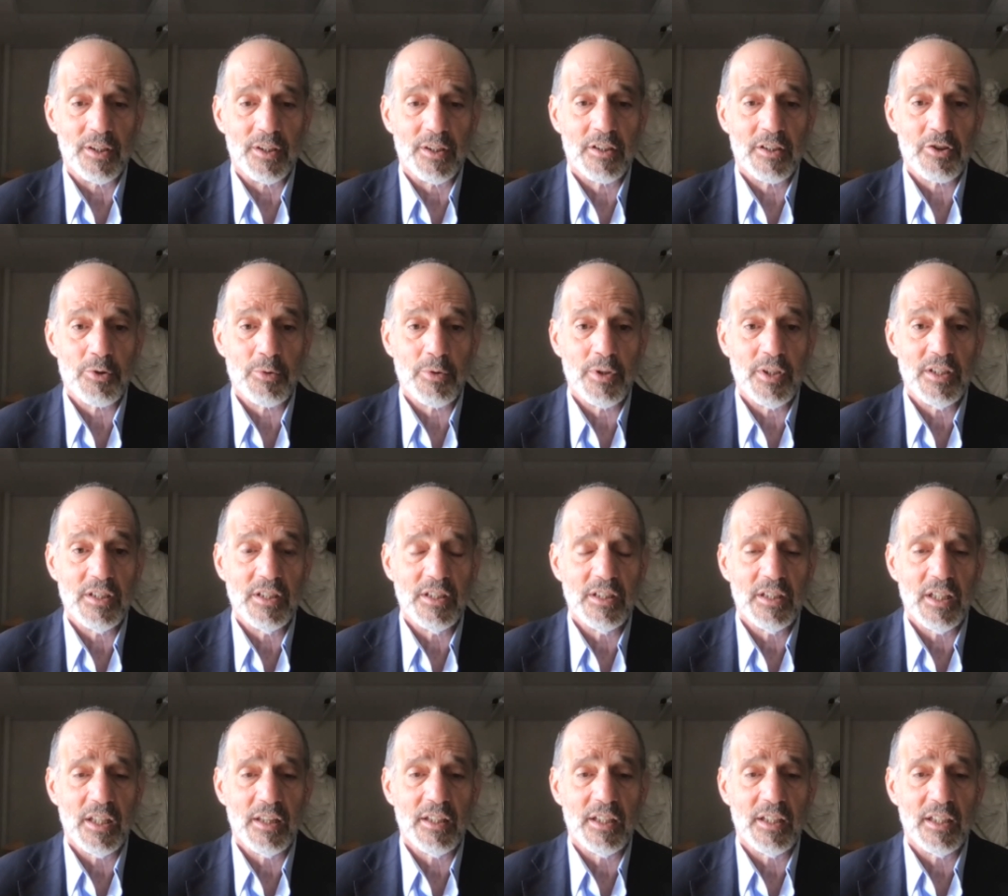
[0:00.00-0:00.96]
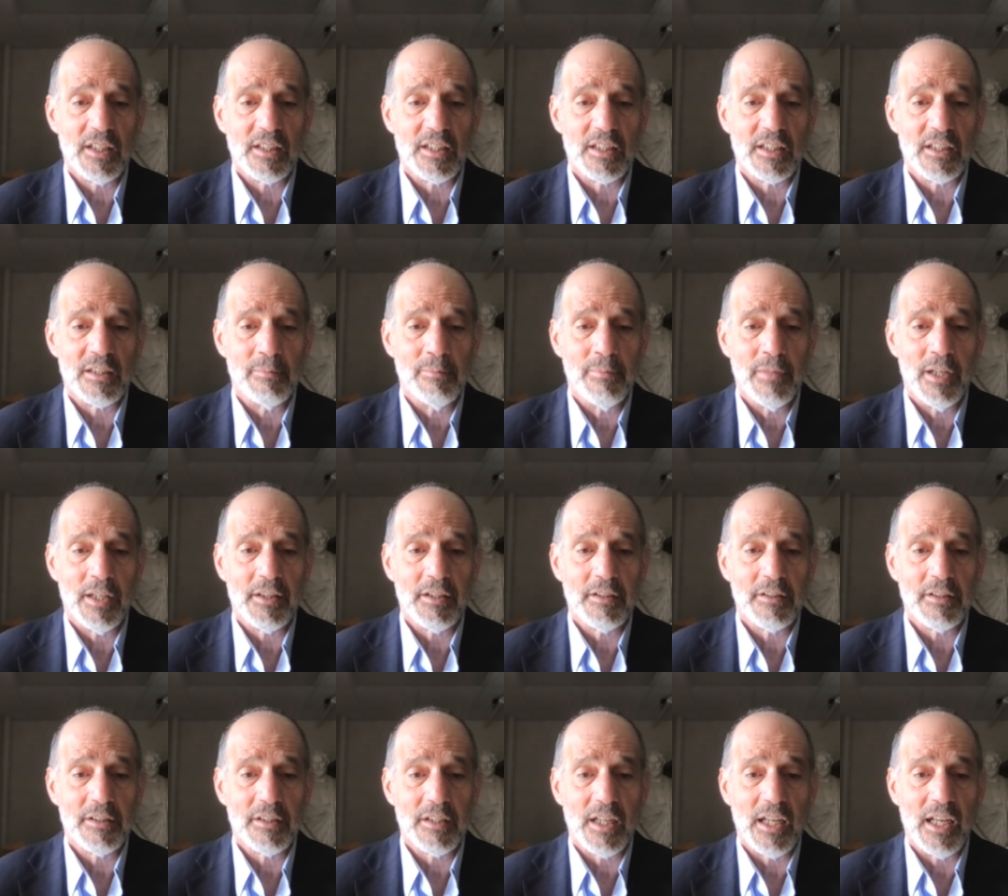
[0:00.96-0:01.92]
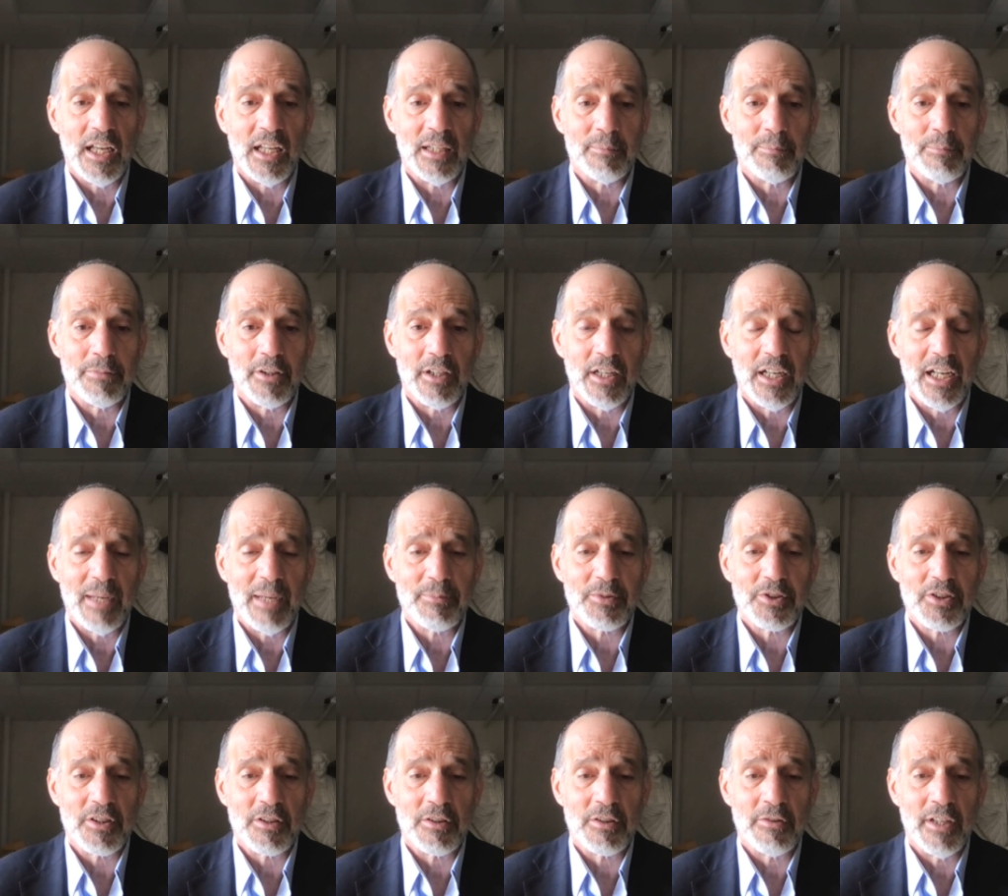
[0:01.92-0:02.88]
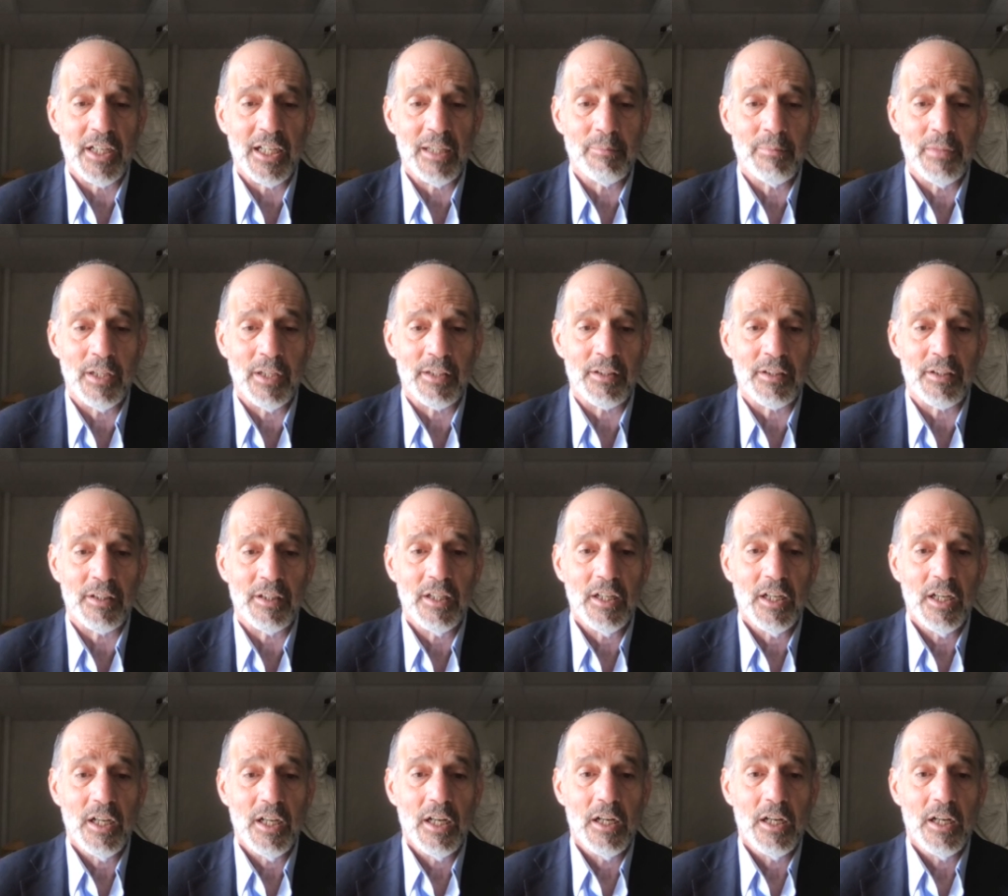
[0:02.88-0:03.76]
There's reason to think that her mother and perhaps her grandmother